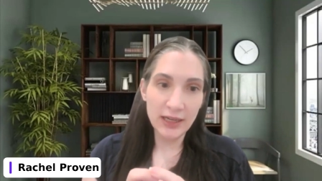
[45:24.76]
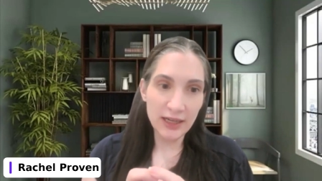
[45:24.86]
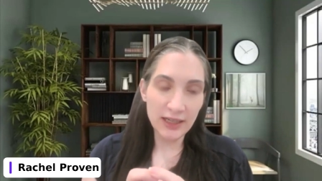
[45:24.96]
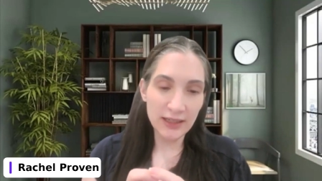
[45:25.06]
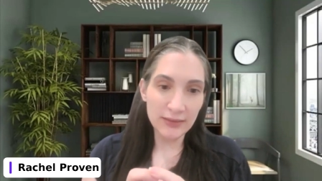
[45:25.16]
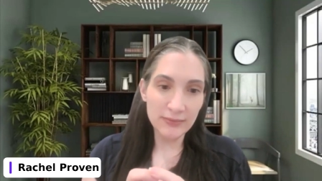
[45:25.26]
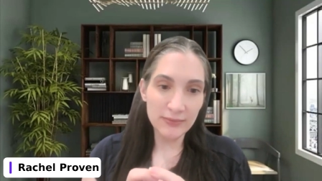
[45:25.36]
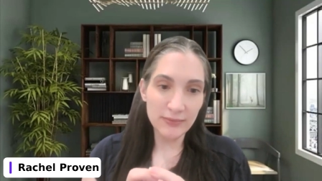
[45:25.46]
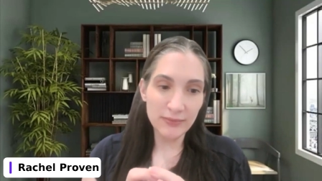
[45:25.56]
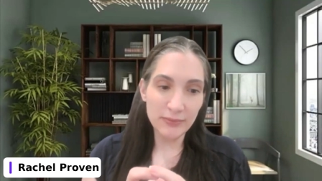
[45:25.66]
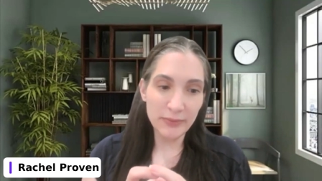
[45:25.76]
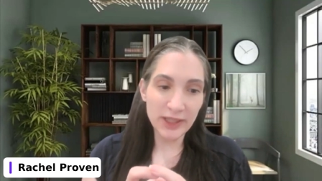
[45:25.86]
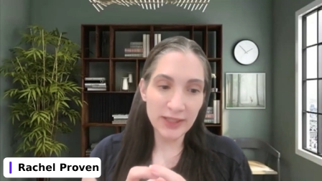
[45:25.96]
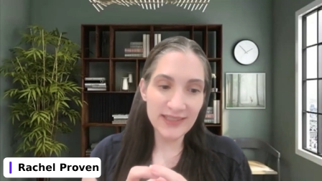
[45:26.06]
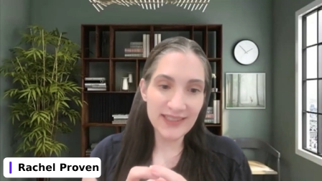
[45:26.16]

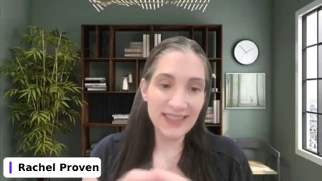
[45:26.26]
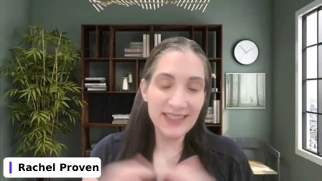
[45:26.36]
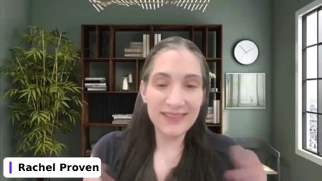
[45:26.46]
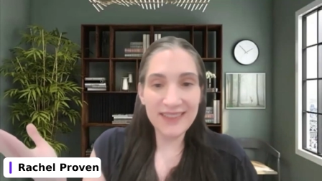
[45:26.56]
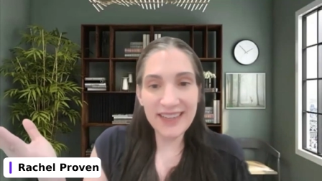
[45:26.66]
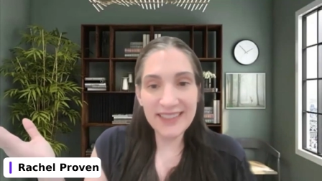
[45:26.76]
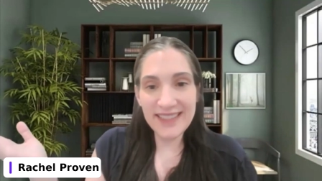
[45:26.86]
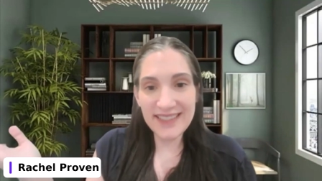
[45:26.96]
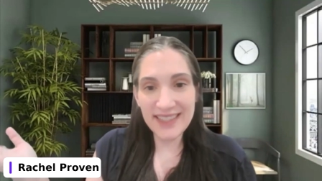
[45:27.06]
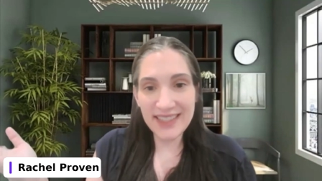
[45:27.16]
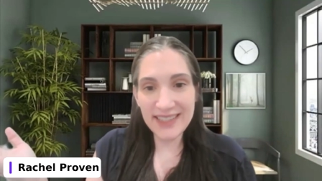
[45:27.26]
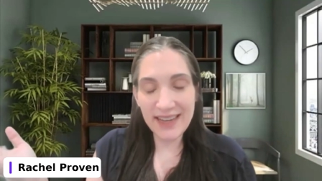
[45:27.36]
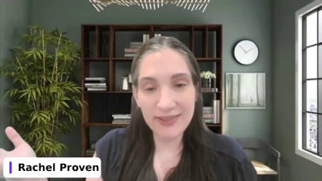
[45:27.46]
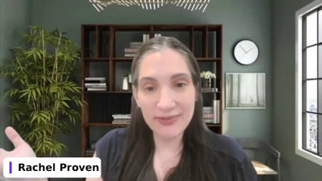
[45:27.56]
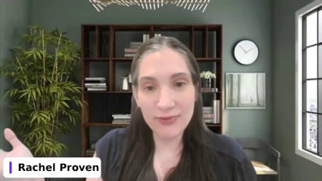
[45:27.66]
Because it's easy to
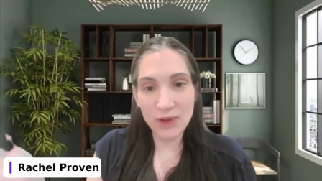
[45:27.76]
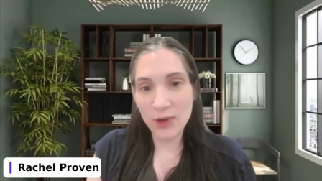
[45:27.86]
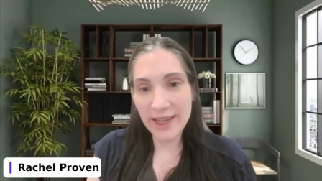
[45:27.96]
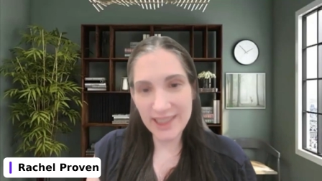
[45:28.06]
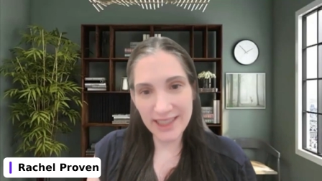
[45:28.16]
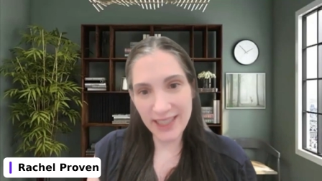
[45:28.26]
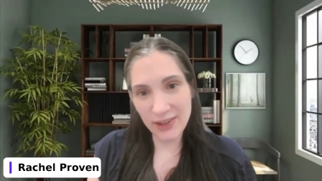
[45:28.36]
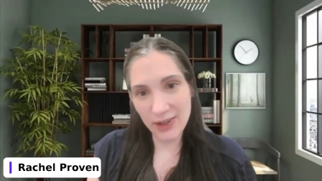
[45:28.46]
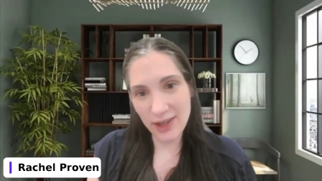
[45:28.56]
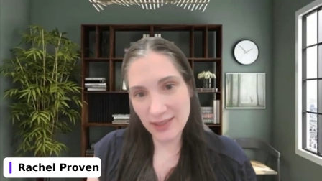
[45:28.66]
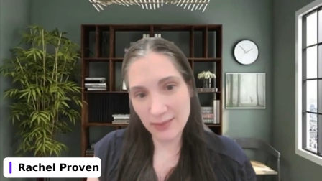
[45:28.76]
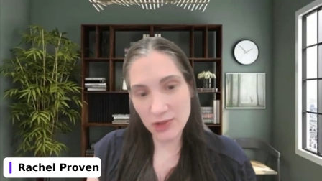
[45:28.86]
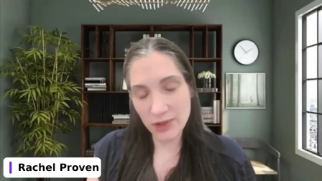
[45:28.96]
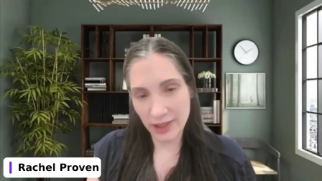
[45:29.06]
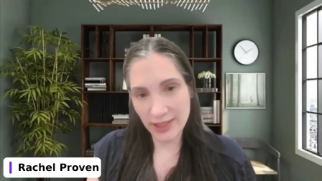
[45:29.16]
take for granted that your
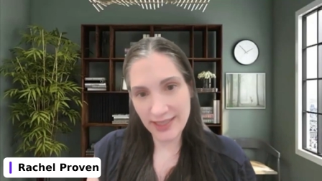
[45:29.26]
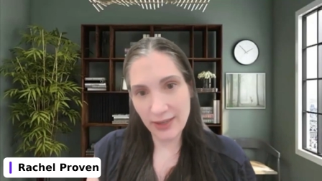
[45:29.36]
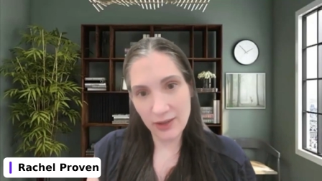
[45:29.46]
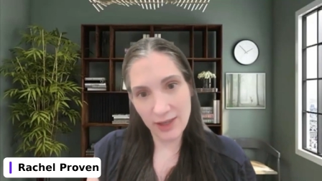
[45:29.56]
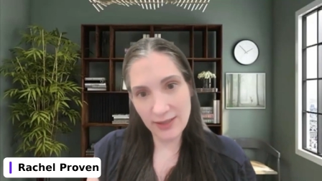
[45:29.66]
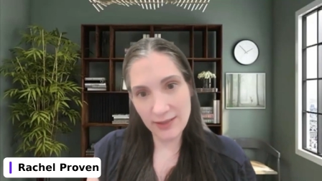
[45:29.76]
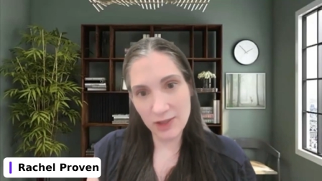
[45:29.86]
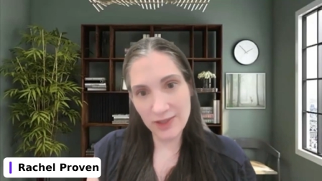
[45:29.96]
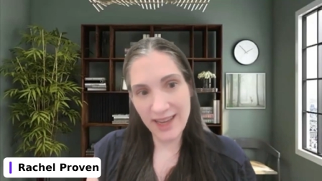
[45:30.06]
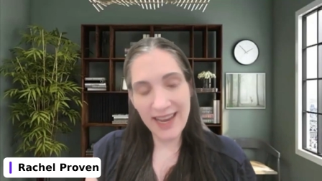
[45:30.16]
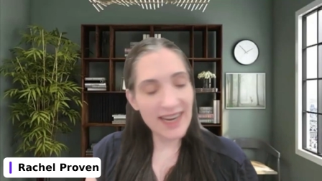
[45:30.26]
customers are going to stay your customers.